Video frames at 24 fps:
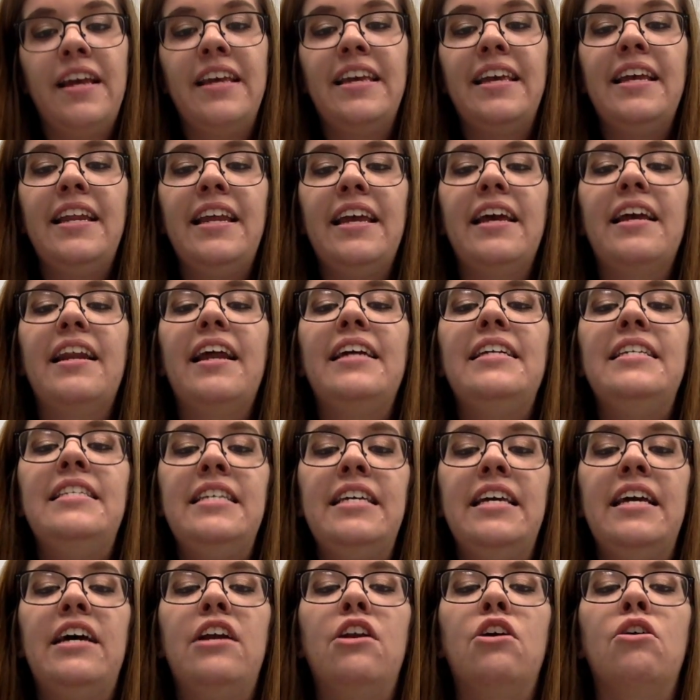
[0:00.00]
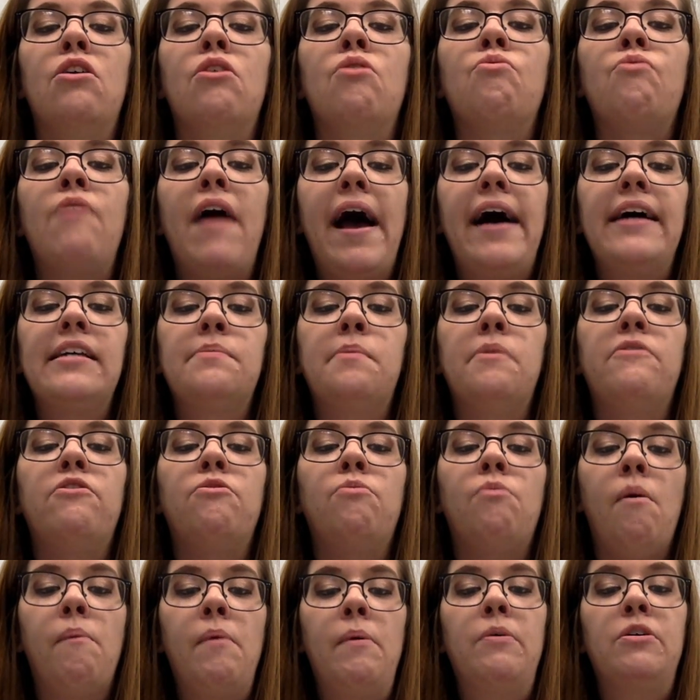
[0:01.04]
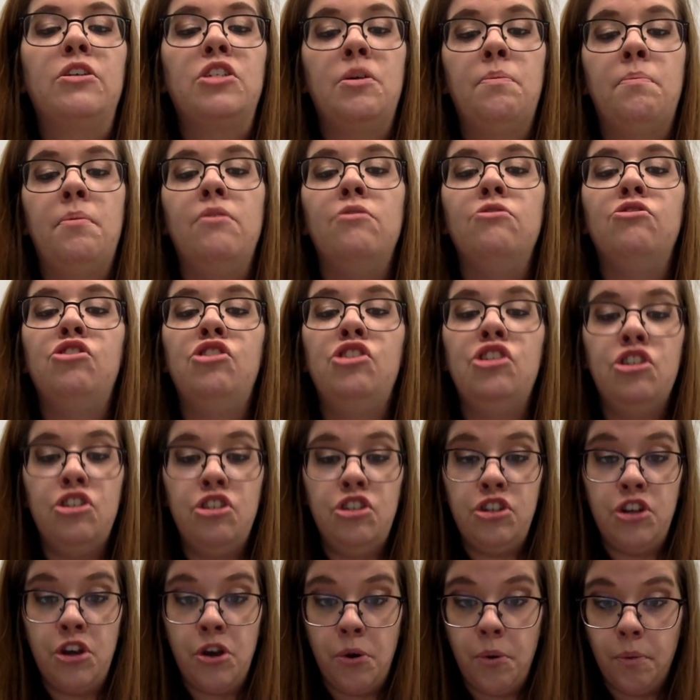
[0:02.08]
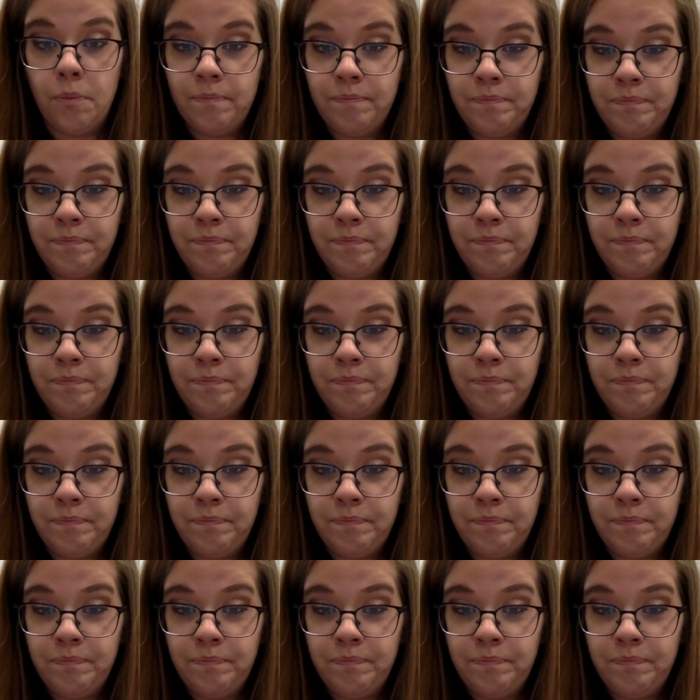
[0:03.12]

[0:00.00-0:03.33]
and getting an idea and a grasp of what we were supposed to do.